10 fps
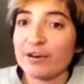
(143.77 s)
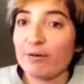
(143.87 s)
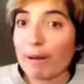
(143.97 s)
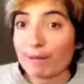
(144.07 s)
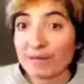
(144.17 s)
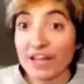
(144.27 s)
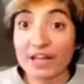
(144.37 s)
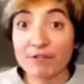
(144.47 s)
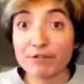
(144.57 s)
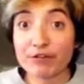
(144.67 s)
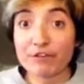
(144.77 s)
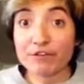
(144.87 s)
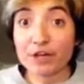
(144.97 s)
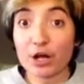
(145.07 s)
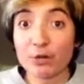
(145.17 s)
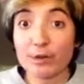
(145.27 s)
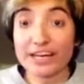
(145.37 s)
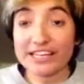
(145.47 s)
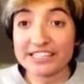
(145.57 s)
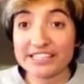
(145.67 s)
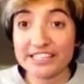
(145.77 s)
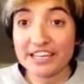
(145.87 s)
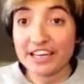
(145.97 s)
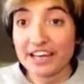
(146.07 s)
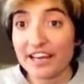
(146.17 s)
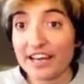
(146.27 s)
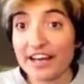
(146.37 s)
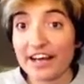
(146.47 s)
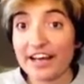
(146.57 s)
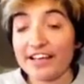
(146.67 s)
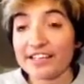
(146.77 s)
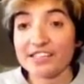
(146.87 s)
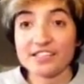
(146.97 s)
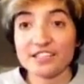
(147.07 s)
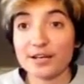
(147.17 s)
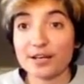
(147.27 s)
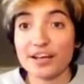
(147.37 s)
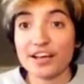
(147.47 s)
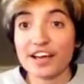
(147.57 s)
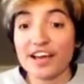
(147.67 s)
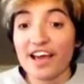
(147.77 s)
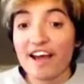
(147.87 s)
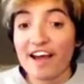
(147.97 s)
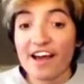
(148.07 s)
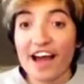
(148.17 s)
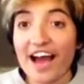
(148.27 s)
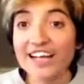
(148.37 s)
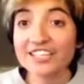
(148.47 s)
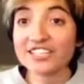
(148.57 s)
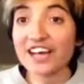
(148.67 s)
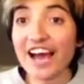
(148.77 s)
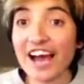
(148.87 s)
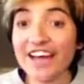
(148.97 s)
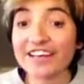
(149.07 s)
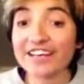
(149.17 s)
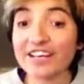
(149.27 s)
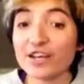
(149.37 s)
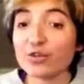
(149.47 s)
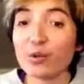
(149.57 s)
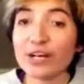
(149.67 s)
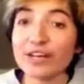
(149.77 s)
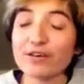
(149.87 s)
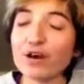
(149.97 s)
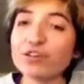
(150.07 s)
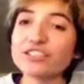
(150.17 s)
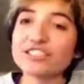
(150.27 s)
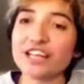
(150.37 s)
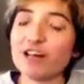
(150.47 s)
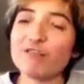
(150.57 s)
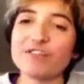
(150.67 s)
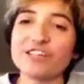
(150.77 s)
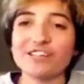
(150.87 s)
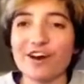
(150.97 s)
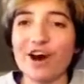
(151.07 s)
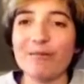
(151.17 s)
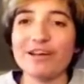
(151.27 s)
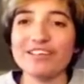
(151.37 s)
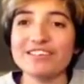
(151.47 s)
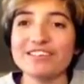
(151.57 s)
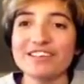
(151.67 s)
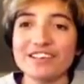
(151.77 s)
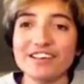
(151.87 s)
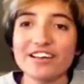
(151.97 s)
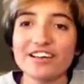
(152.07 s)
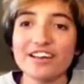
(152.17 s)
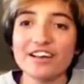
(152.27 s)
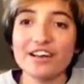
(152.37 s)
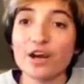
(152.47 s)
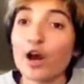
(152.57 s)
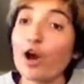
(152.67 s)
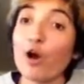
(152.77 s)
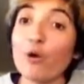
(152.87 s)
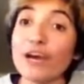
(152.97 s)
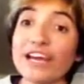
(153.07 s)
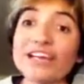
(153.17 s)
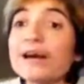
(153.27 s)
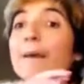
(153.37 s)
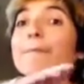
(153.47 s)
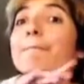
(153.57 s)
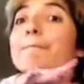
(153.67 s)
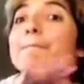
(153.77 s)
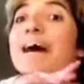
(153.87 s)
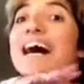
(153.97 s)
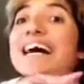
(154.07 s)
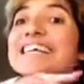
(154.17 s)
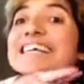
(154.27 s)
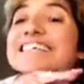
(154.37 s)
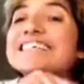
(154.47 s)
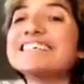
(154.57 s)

Remember that I love you forever and always. And hashtag 20 year old self in the comments. Okay, bye!